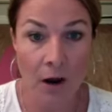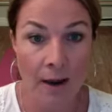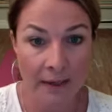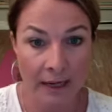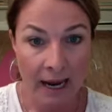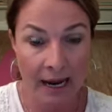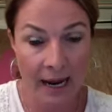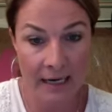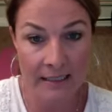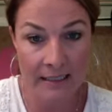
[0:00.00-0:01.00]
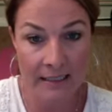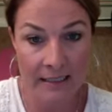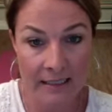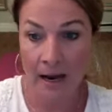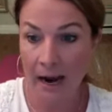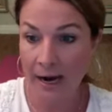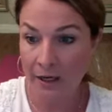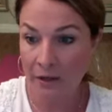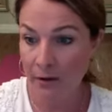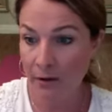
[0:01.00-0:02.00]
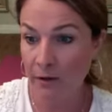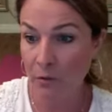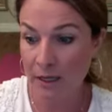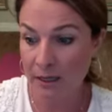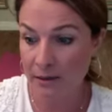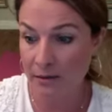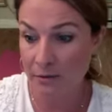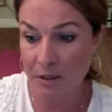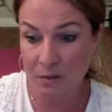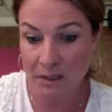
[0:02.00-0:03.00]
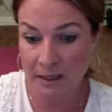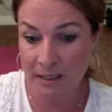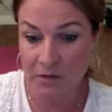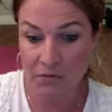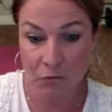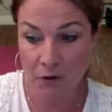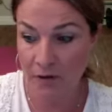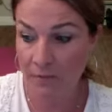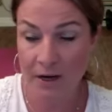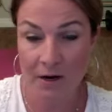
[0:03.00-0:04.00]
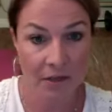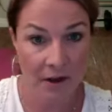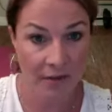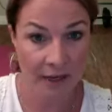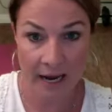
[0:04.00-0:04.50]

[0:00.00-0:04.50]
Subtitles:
I knew I wanted to be in this for the marathon.